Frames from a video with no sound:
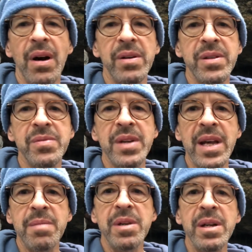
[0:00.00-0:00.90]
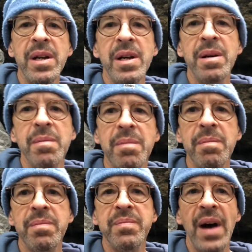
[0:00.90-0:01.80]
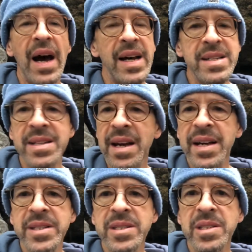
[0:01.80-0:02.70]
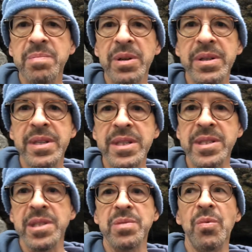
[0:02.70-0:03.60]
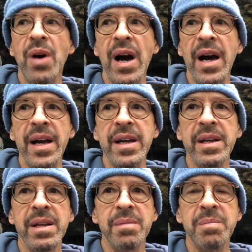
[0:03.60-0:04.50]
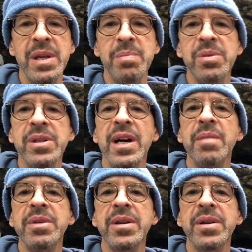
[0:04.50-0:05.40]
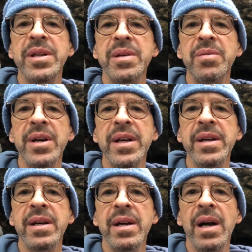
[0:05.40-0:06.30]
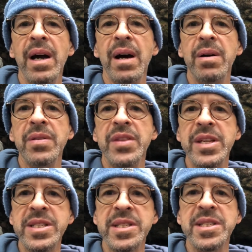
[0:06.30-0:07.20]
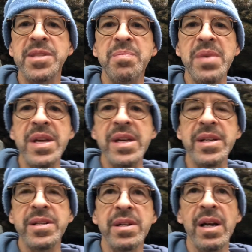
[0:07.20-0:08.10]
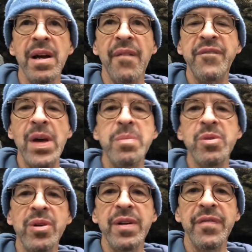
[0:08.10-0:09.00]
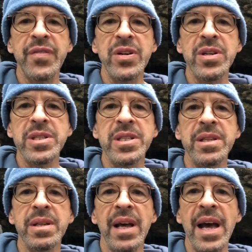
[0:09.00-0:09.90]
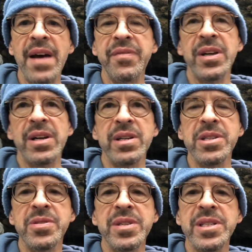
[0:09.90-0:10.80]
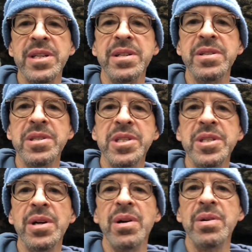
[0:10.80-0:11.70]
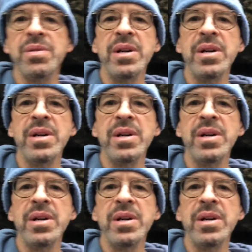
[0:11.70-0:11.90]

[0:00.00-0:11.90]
you name it, high taxes, but this is why people come here anyway. This is me in February 1st. Half the country's under snow